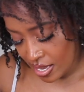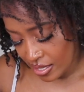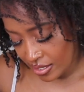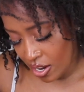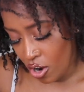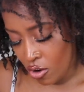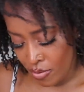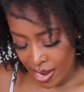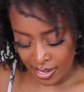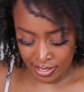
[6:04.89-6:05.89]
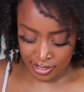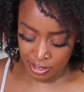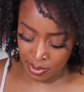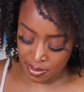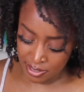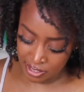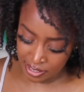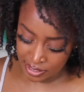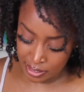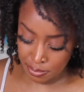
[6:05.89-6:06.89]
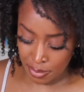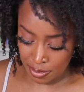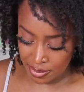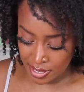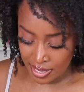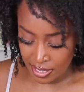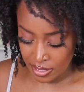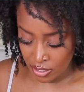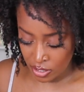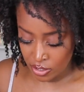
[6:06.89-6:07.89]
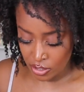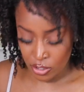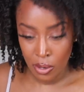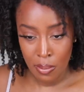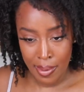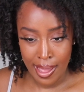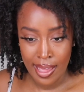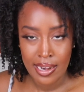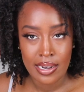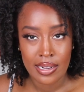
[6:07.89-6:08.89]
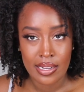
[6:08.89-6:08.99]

It's not horrendous, it's probably just because it's bumpy that it looks so bad.